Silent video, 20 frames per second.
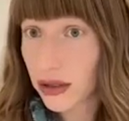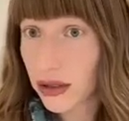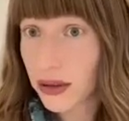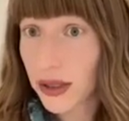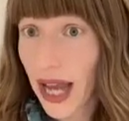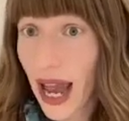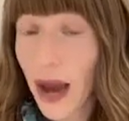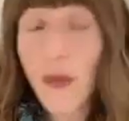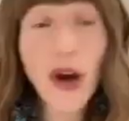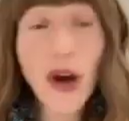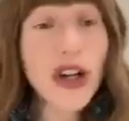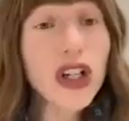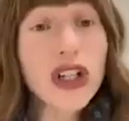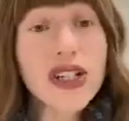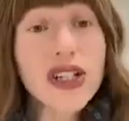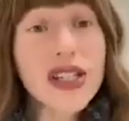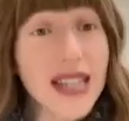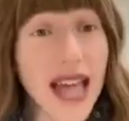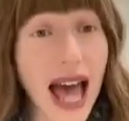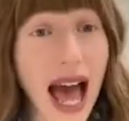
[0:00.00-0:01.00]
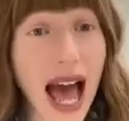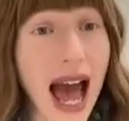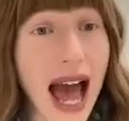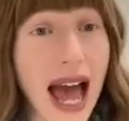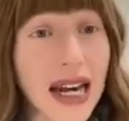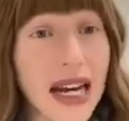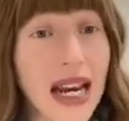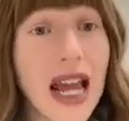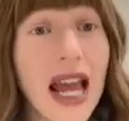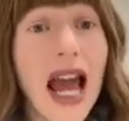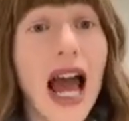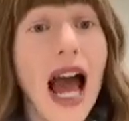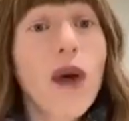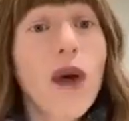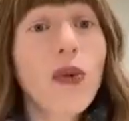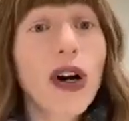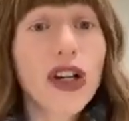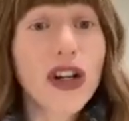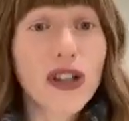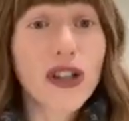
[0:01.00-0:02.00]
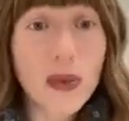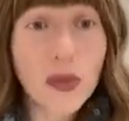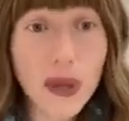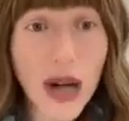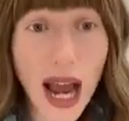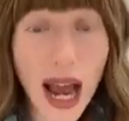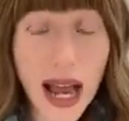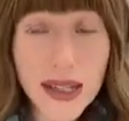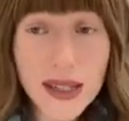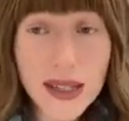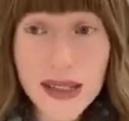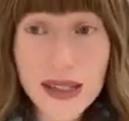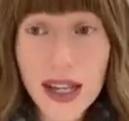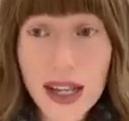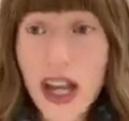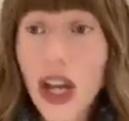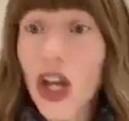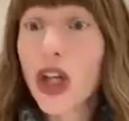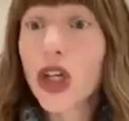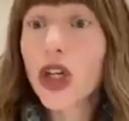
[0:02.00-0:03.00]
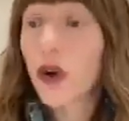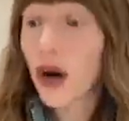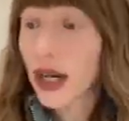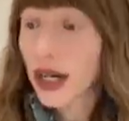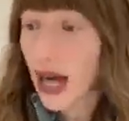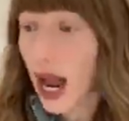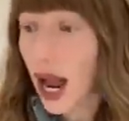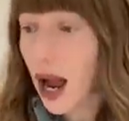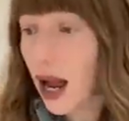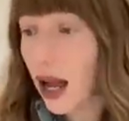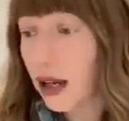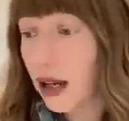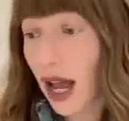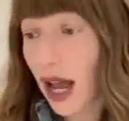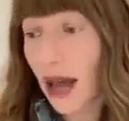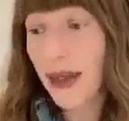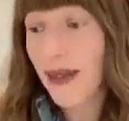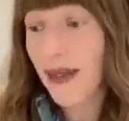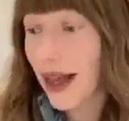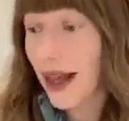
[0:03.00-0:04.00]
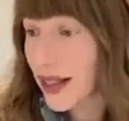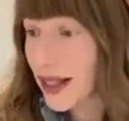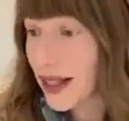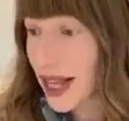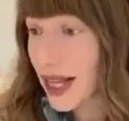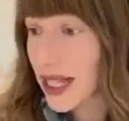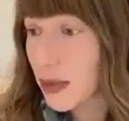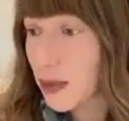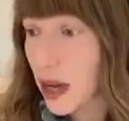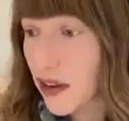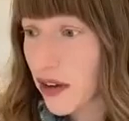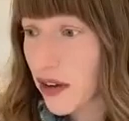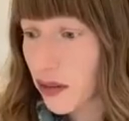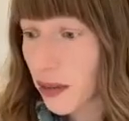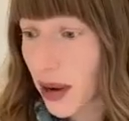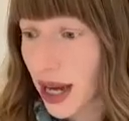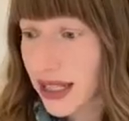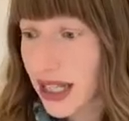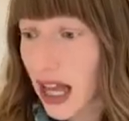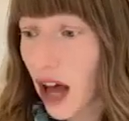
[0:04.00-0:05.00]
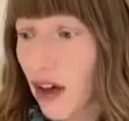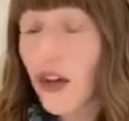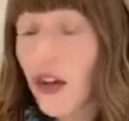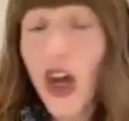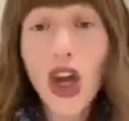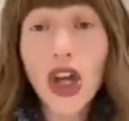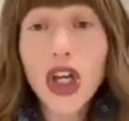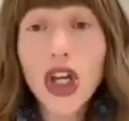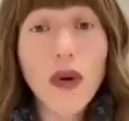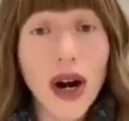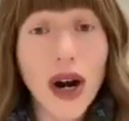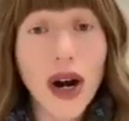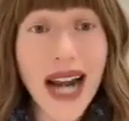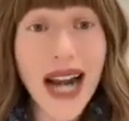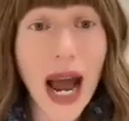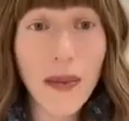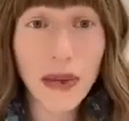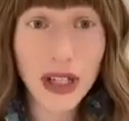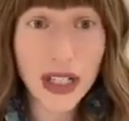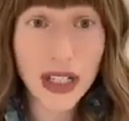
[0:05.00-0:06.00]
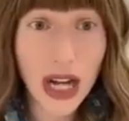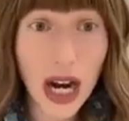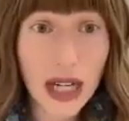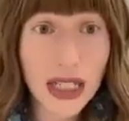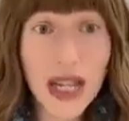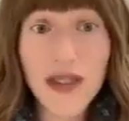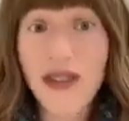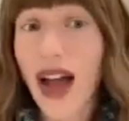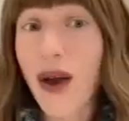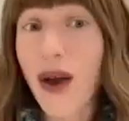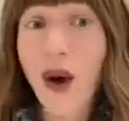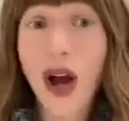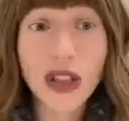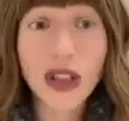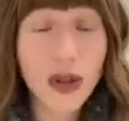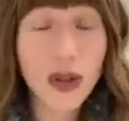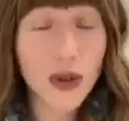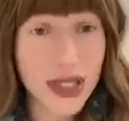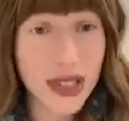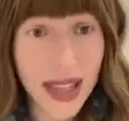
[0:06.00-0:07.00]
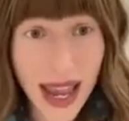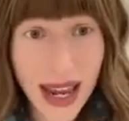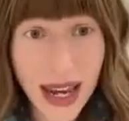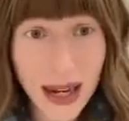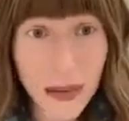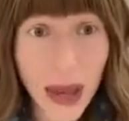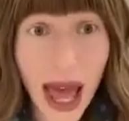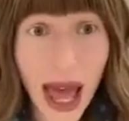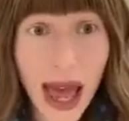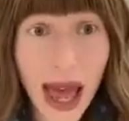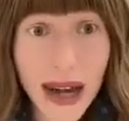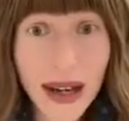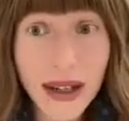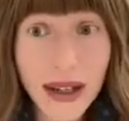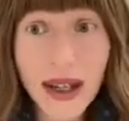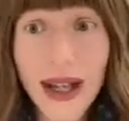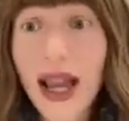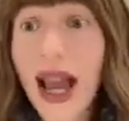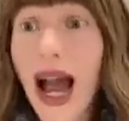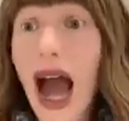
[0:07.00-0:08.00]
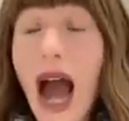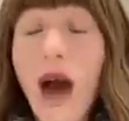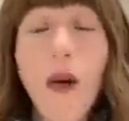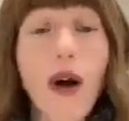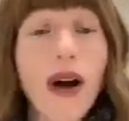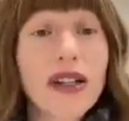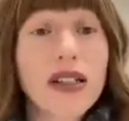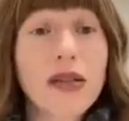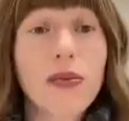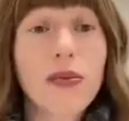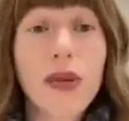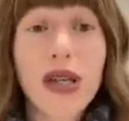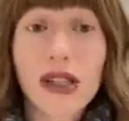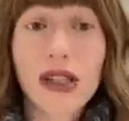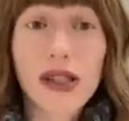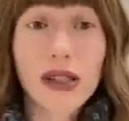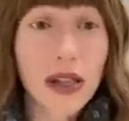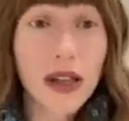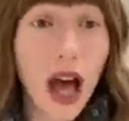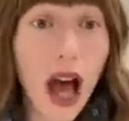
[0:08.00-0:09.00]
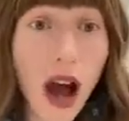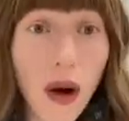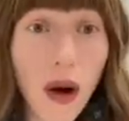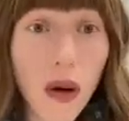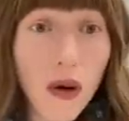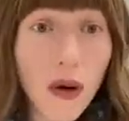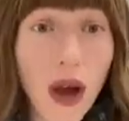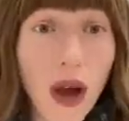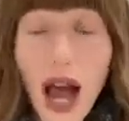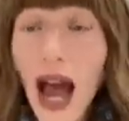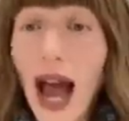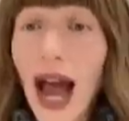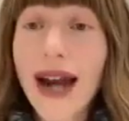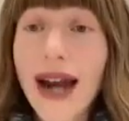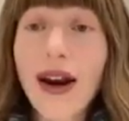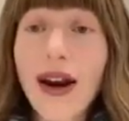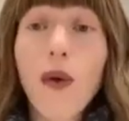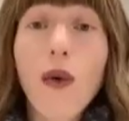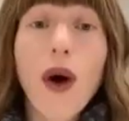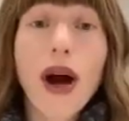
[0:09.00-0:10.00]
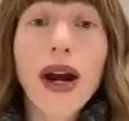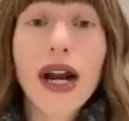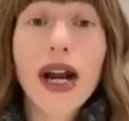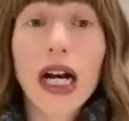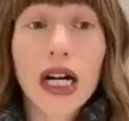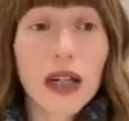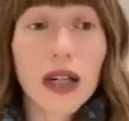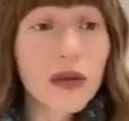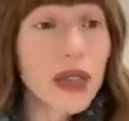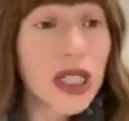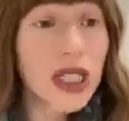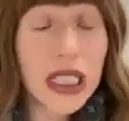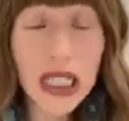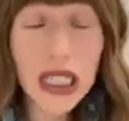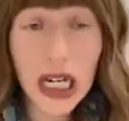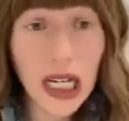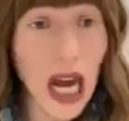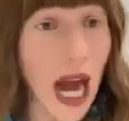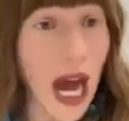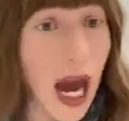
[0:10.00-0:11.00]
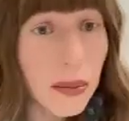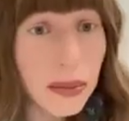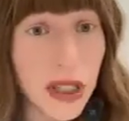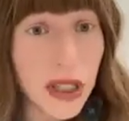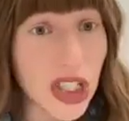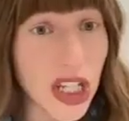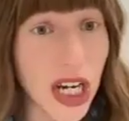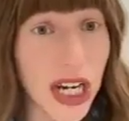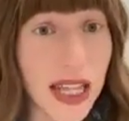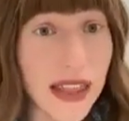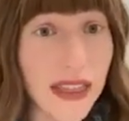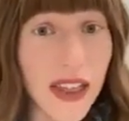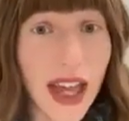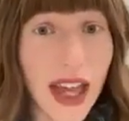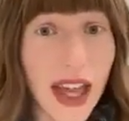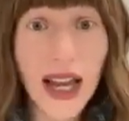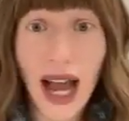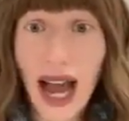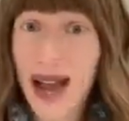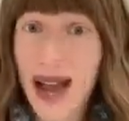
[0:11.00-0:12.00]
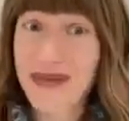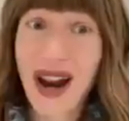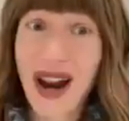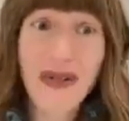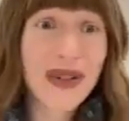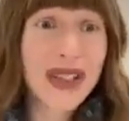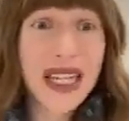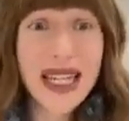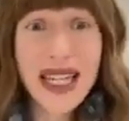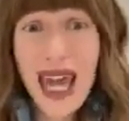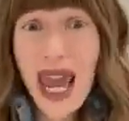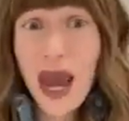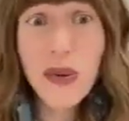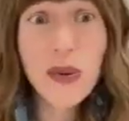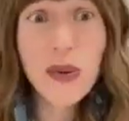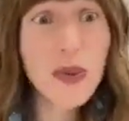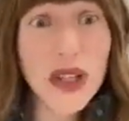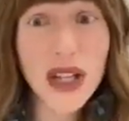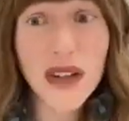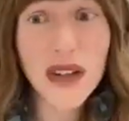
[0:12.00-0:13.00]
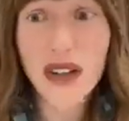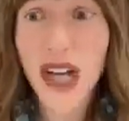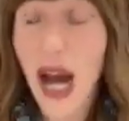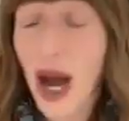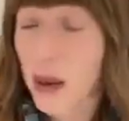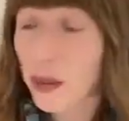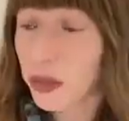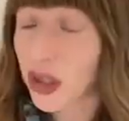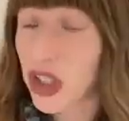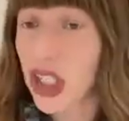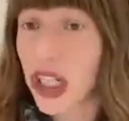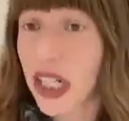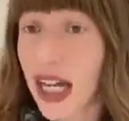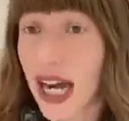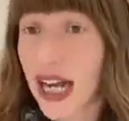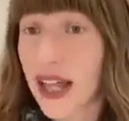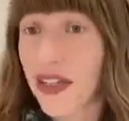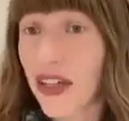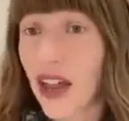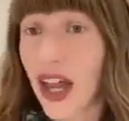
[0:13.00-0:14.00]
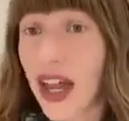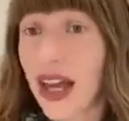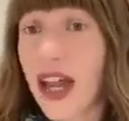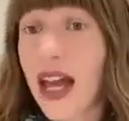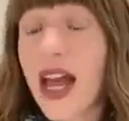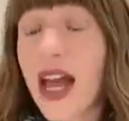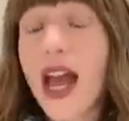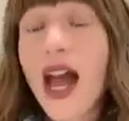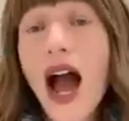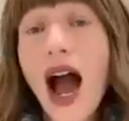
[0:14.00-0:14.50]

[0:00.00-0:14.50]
Okay, when you're sad and when you're depressed, you are not, and at least I speak for myself, you are not productive. I want to stay in bed. I want to be slow. I don't want to really accomplish anything. I'm not really capable of accomplishing anything.